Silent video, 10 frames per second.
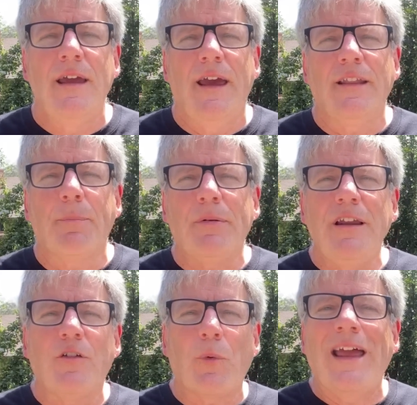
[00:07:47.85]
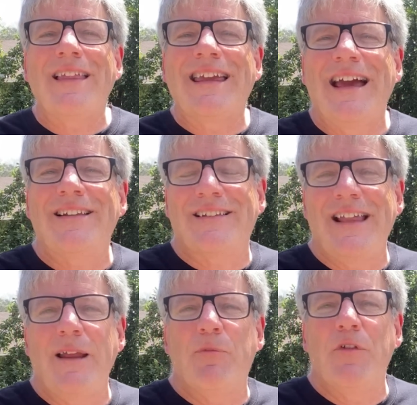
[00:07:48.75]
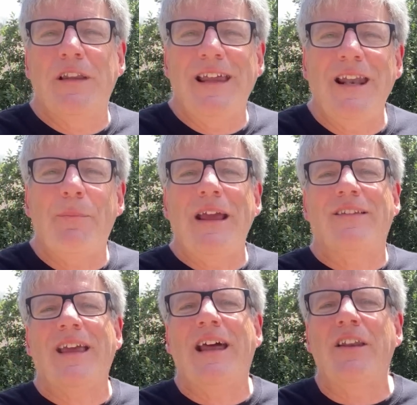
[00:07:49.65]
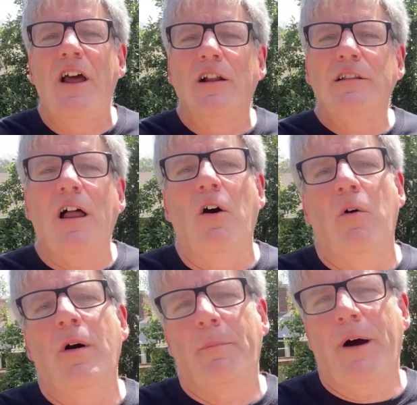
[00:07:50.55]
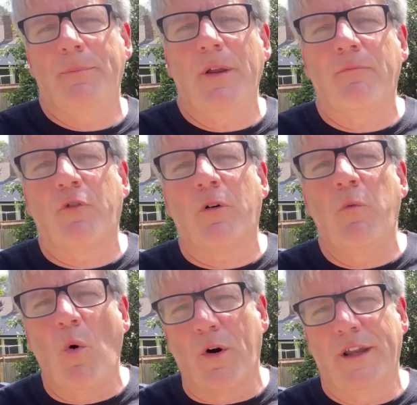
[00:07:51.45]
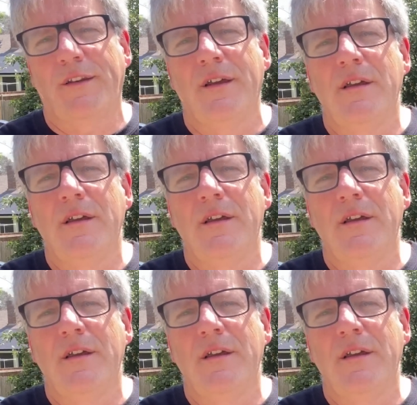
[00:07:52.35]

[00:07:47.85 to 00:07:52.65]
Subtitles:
And the police ran the guest's name through the database and, Lowe, popped up for a warrant.